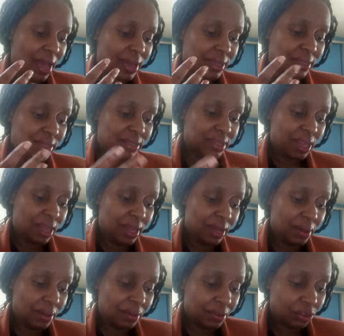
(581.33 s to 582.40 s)
is
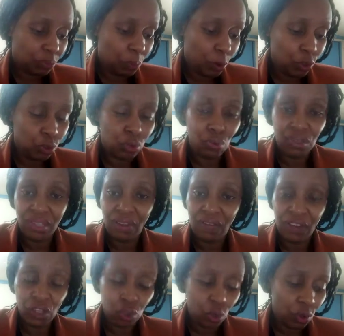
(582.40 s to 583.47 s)
a response to
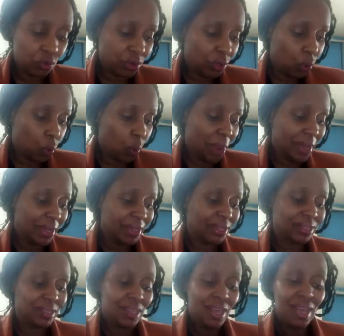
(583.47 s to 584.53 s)
reservation
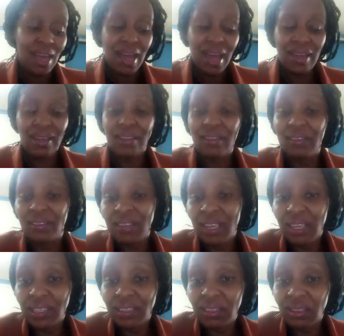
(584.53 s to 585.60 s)
requests and
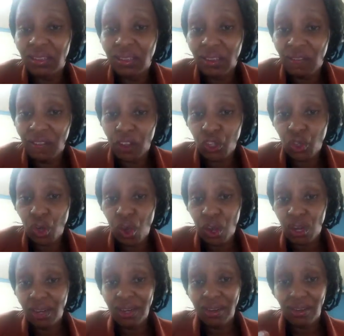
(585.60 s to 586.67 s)
creates
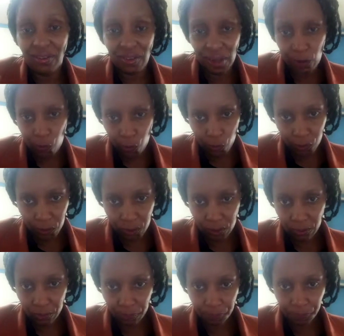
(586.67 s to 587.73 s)
reservation
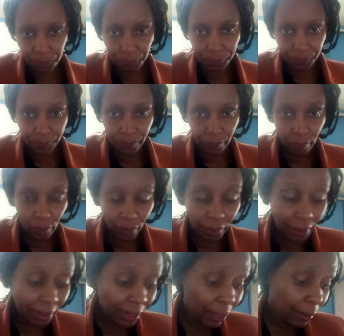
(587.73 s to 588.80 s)
records.
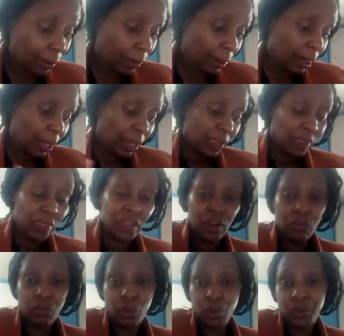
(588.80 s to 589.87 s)
Okay. Then,
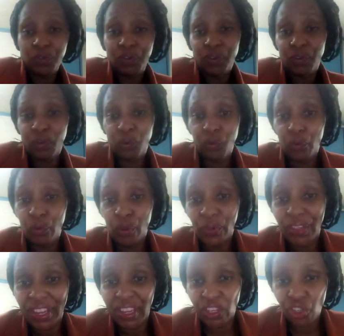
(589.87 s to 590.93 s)
of course, you've got
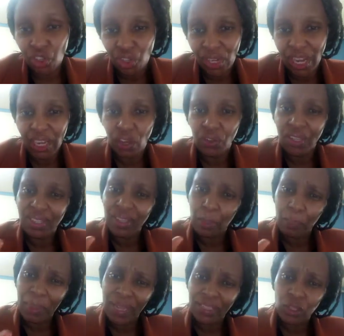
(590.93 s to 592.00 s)
the cashier. Now, this is a
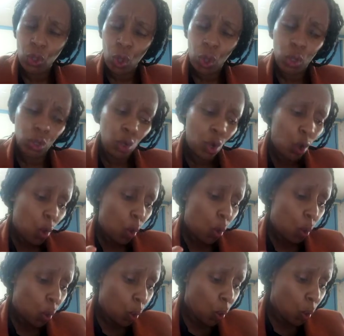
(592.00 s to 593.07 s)
person
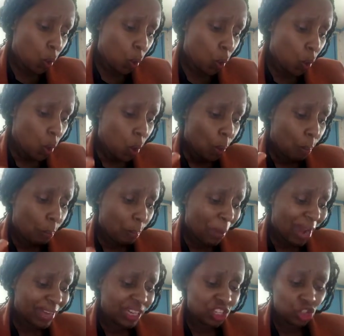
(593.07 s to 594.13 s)
who
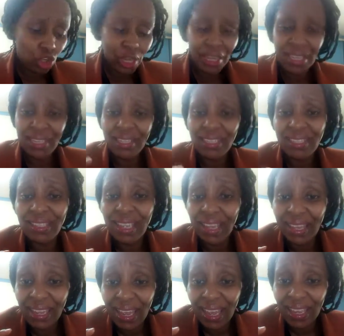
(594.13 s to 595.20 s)
manages the
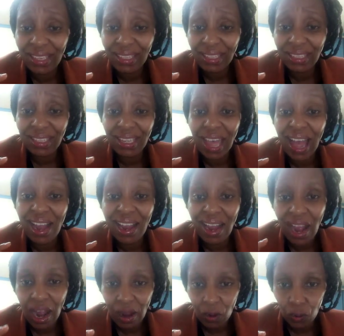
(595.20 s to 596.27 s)
guest
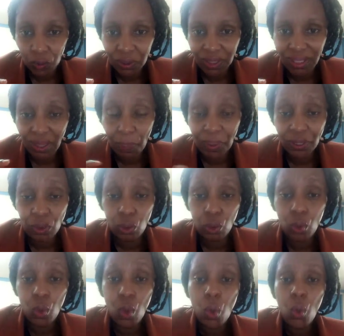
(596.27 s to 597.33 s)
account. This is the
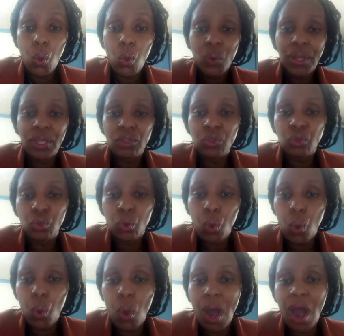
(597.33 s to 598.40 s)
person who gets to
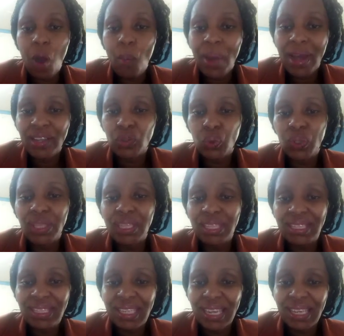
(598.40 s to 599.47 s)
know how much will
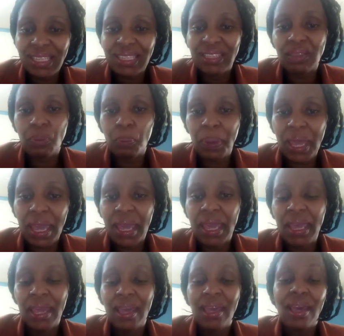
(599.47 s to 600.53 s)
these guests
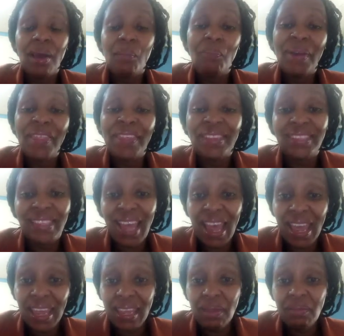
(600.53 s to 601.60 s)
pay by the
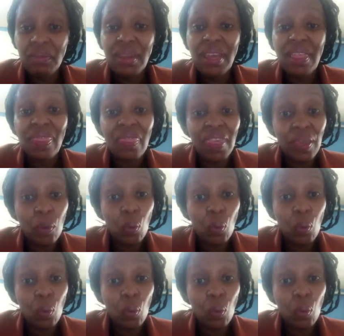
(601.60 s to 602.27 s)
time they will